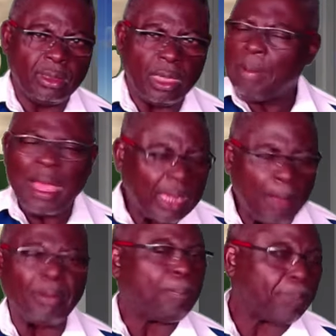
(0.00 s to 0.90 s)
A man
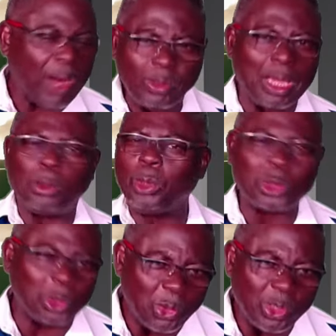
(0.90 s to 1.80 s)
can be proud and
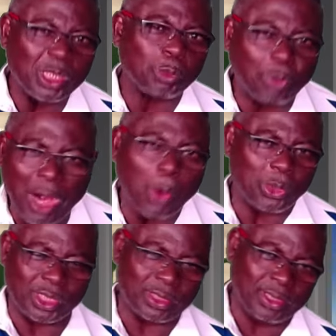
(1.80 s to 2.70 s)
not know he's
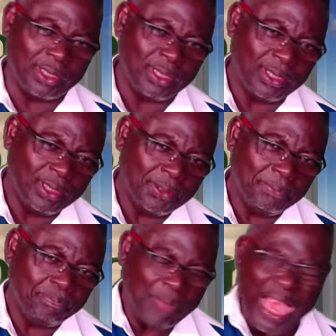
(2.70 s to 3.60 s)
proud.
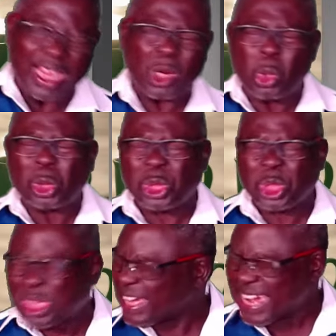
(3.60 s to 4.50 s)

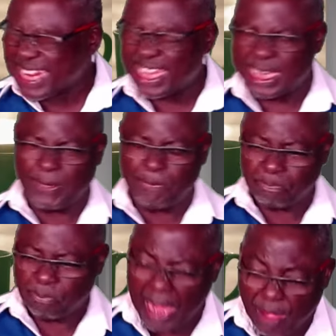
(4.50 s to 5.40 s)
Takaroshiri,
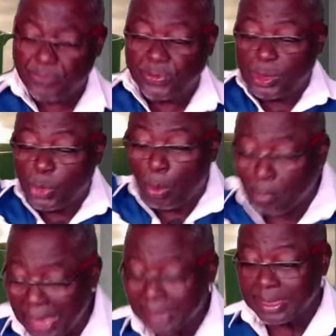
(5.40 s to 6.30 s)
every
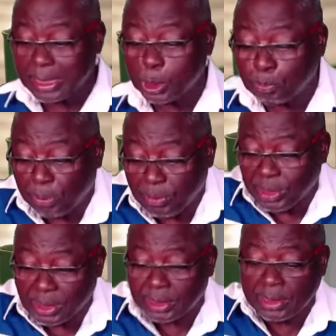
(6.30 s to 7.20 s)
nomadic
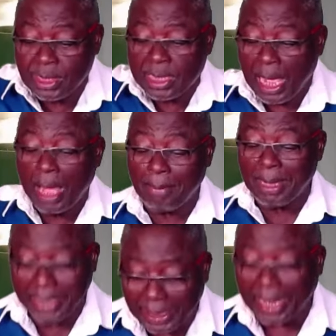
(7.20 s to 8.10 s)
spirit,
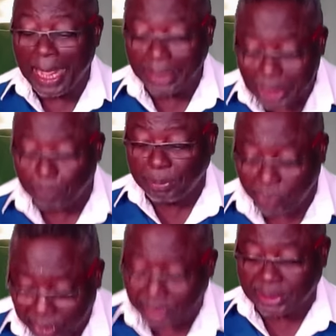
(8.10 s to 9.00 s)
Amalekite
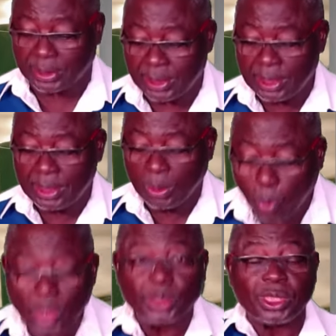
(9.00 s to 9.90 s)
spirit,
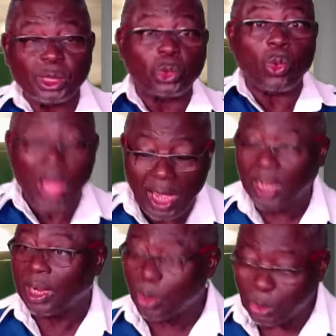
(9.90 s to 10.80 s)
wanting to hang
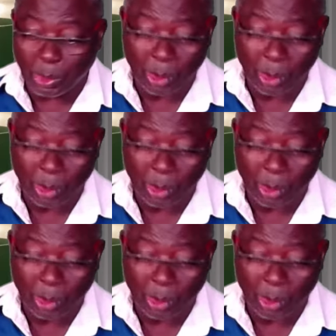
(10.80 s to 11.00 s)
around you